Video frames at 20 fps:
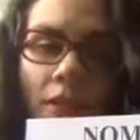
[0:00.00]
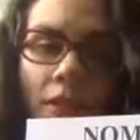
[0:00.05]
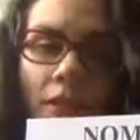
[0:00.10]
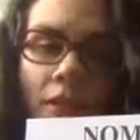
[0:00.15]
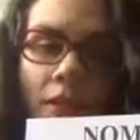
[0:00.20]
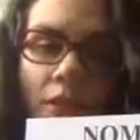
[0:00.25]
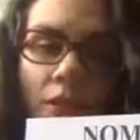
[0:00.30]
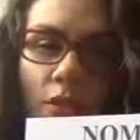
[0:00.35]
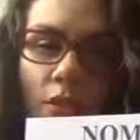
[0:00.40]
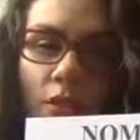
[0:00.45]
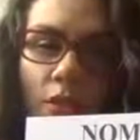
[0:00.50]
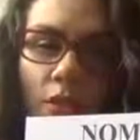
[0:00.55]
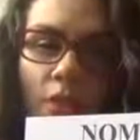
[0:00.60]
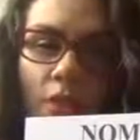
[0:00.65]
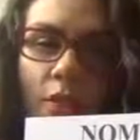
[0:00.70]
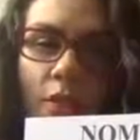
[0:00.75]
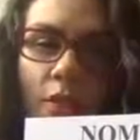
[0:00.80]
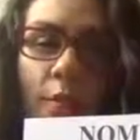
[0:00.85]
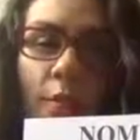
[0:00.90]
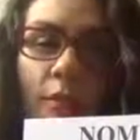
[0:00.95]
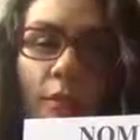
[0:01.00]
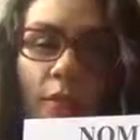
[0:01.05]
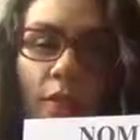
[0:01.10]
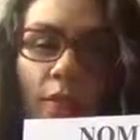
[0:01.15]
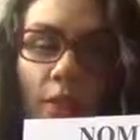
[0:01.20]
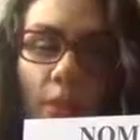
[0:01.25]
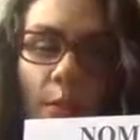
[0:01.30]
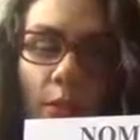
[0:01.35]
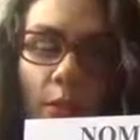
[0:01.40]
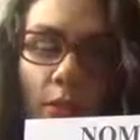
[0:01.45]
It's neutral,
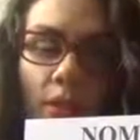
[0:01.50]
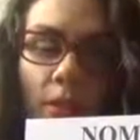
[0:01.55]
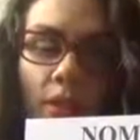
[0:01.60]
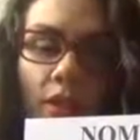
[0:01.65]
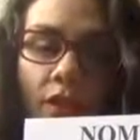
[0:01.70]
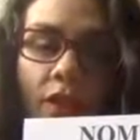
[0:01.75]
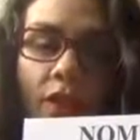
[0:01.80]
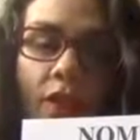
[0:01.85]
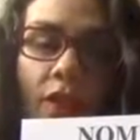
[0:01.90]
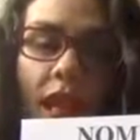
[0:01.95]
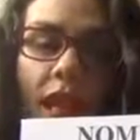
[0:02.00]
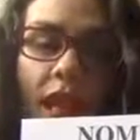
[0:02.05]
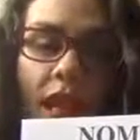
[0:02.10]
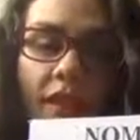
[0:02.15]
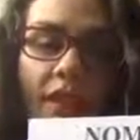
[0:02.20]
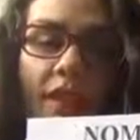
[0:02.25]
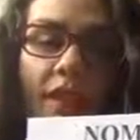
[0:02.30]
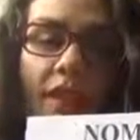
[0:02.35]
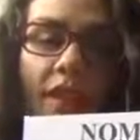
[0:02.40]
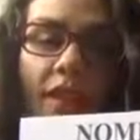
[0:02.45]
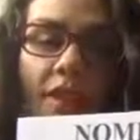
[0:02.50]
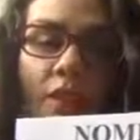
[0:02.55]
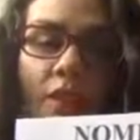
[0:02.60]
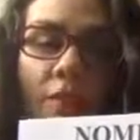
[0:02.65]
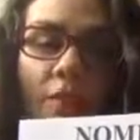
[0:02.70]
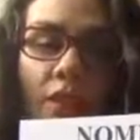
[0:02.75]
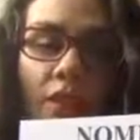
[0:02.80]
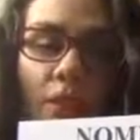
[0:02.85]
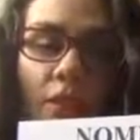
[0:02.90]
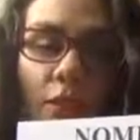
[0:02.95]
it's plural, everything has
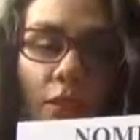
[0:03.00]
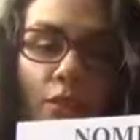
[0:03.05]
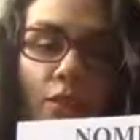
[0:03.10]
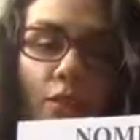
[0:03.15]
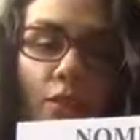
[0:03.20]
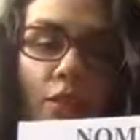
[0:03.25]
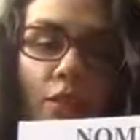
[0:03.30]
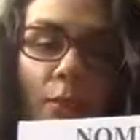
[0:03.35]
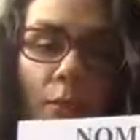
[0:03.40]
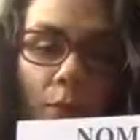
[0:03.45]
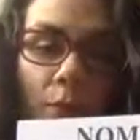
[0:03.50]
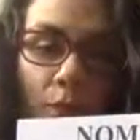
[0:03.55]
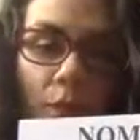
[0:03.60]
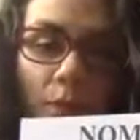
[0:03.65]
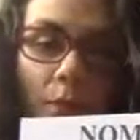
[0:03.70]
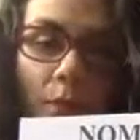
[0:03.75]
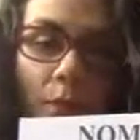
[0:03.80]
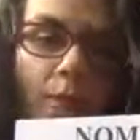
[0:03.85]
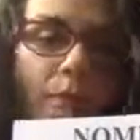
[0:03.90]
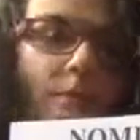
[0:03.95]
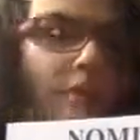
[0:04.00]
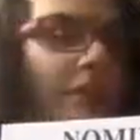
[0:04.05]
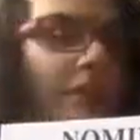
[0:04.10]
to be in neutral and plural.